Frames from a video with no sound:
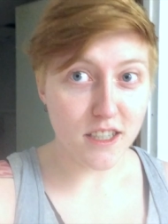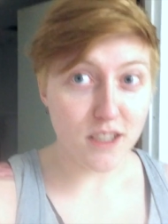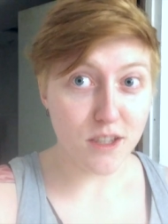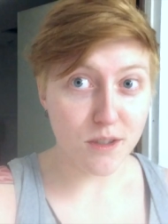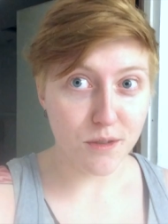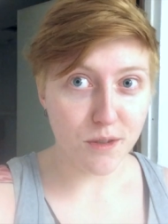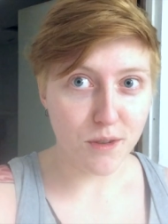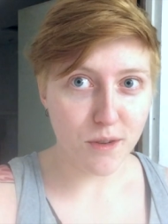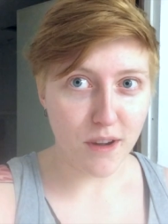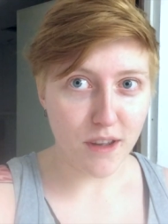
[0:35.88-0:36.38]

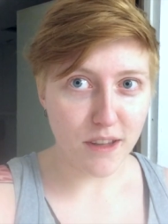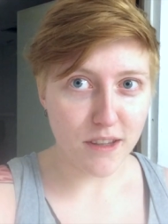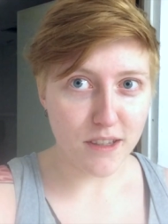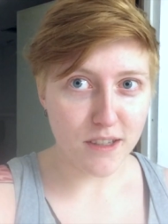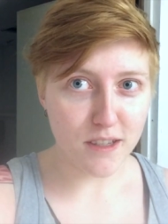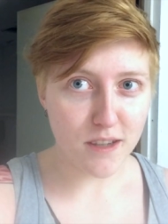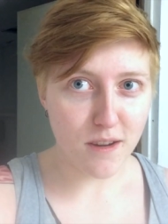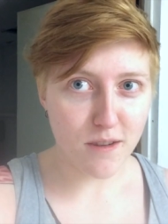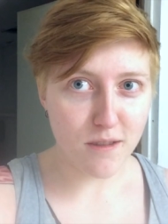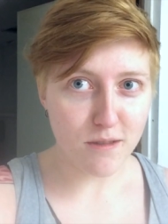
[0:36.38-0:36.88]
Don't know how
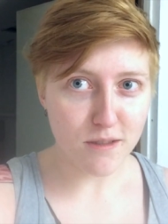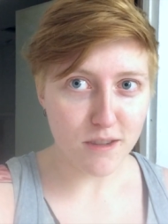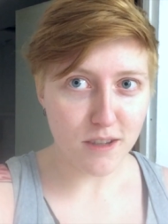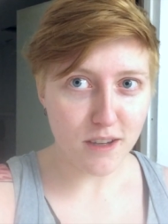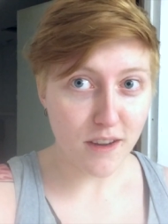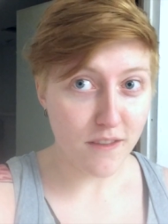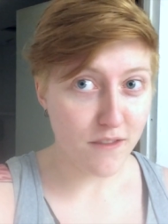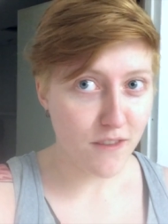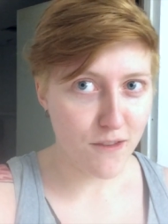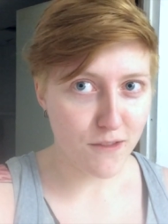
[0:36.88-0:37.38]
this
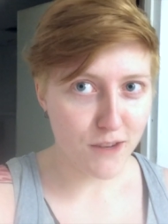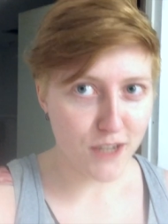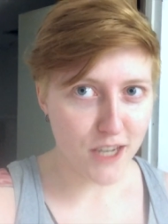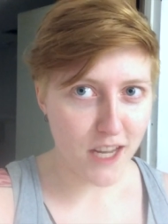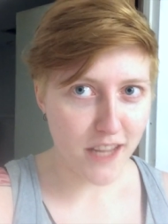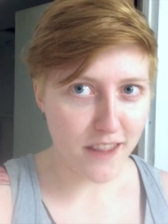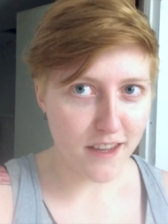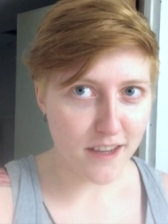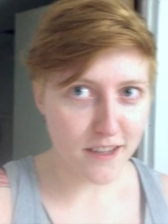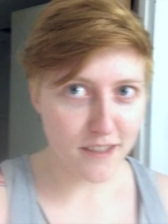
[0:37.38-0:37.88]
goes. I've never
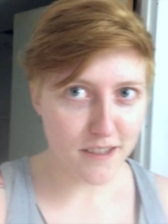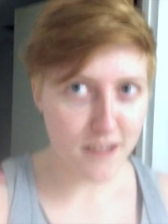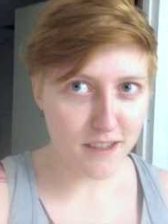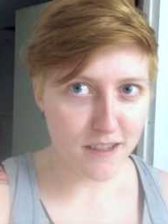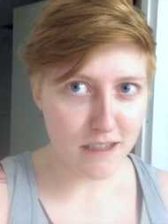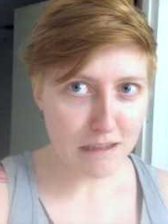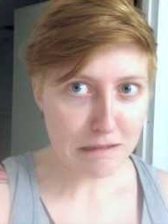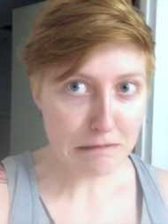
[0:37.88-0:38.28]
done this.